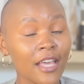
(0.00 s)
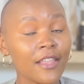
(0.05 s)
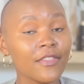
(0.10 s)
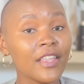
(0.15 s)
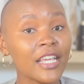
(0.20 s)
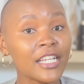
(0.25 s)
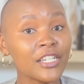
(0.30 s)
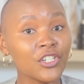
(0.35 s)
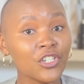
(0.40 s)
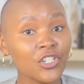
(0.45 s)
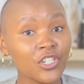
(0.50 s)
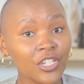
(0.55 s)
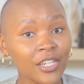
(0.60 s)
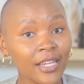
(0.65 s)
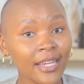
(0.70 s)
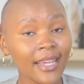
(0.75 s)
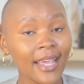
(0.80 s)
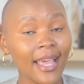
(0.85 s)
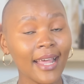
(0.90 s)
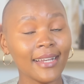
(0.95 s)
then
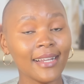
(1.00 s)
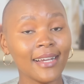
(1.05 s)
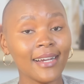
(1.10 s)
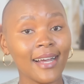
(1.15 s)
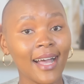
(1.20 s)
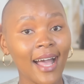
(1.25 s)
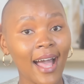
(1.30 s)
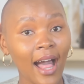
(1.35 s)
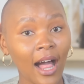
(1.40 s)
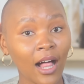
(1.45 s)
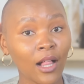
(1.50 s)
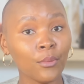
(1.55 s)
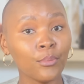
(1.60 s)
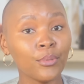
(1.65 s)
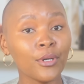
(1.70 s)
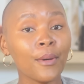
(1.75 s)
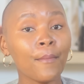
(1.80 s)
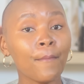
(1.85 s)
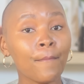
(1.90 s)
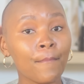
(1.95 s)
she and her
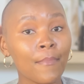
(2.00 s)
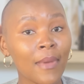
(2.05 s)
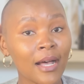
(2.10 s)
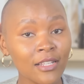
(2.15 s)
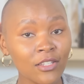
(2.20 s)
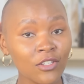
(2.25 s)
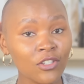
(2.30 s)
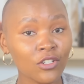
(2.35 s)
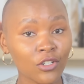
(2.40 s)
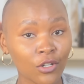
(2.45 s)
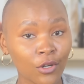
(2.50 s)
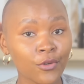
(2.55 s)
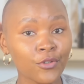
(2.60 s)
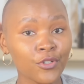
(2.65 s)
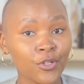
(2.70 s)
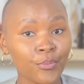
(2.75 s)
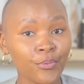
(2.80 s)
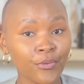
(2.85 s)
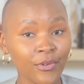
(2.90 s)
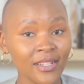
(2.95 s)
helper must go
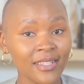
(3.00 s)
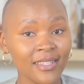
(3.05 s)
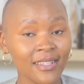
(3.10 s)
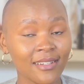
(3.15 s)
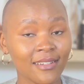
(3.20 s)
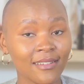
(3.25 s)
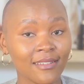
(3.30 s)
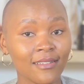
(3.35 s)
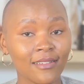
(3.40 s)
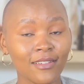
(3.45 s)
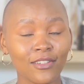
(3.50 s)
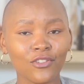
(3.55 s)
to prison.